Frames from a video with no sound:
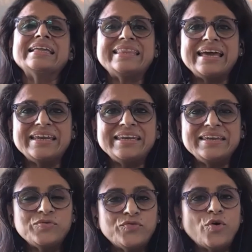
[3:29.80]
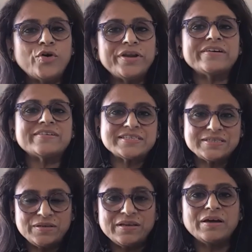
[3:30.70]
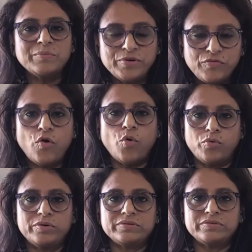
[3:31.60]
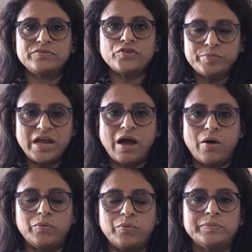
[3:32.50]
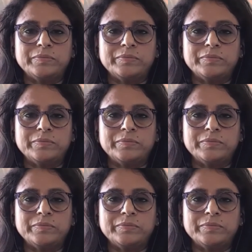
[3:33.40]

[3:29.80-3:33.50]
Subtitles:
Then 4 years before, from now,